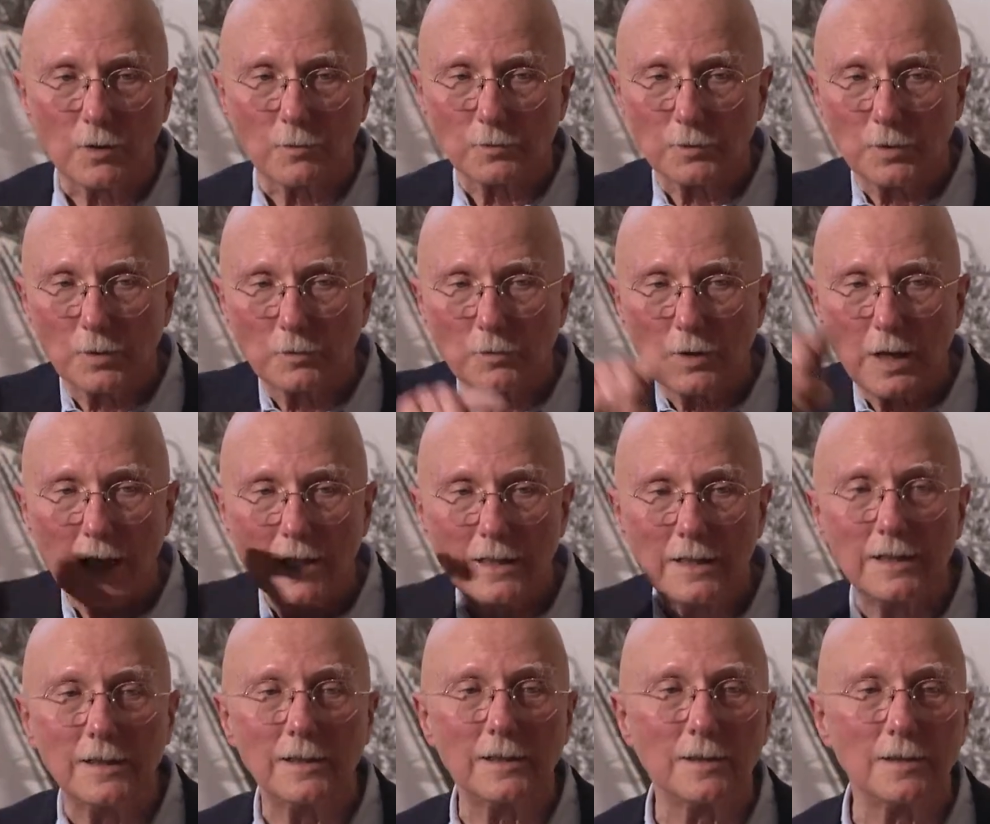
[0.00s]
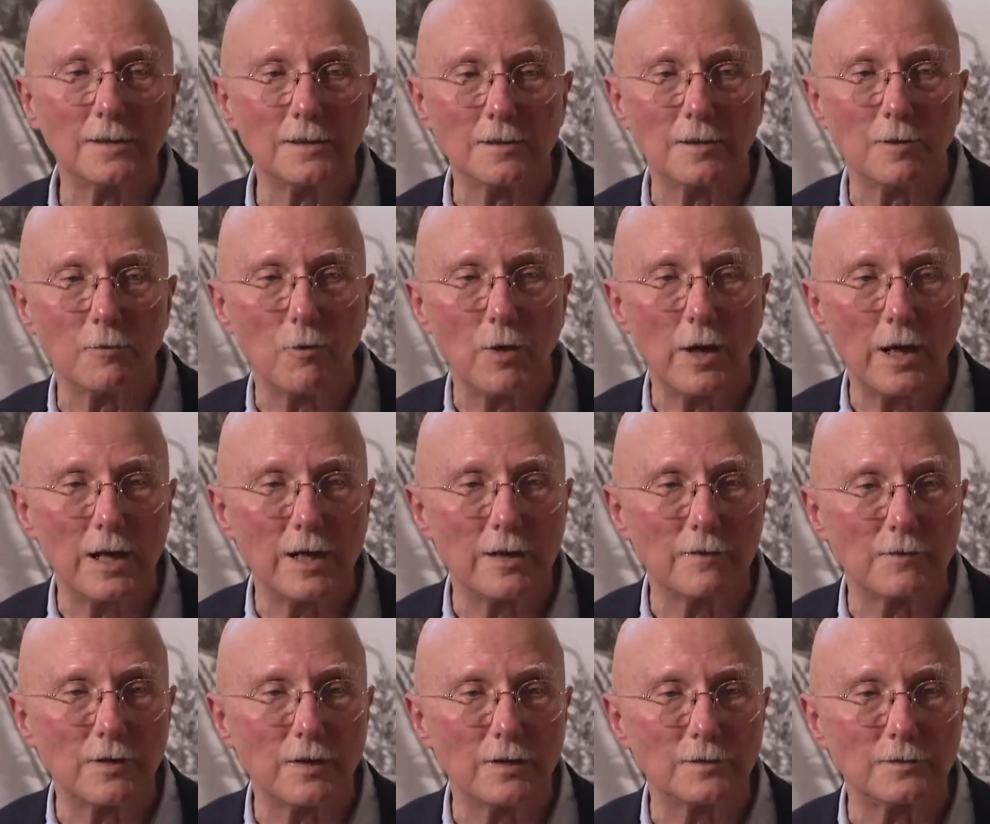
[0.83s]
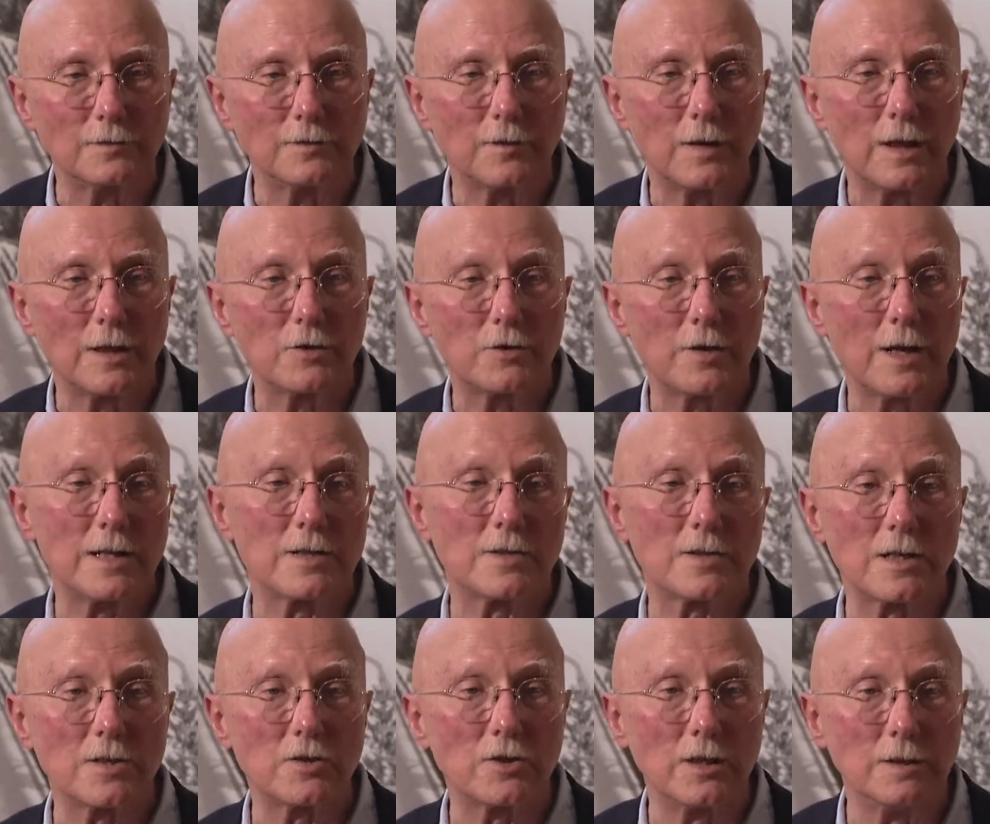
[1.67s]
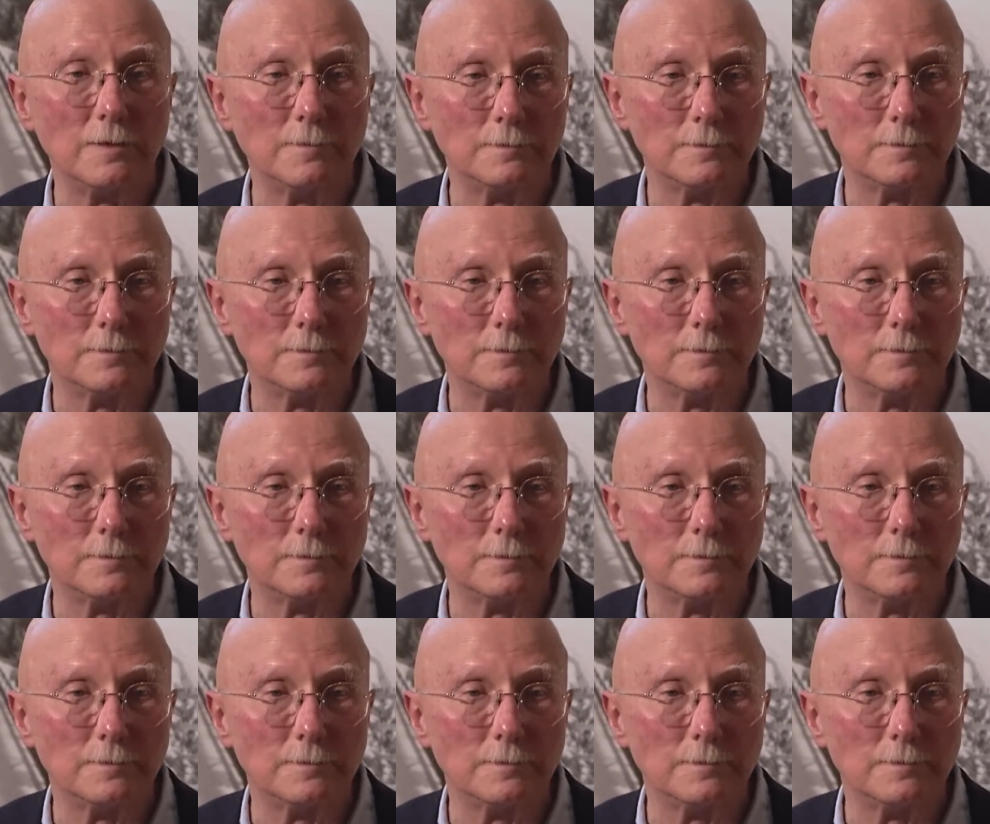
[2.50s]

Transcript: we're riding a, a wave of uh, transition.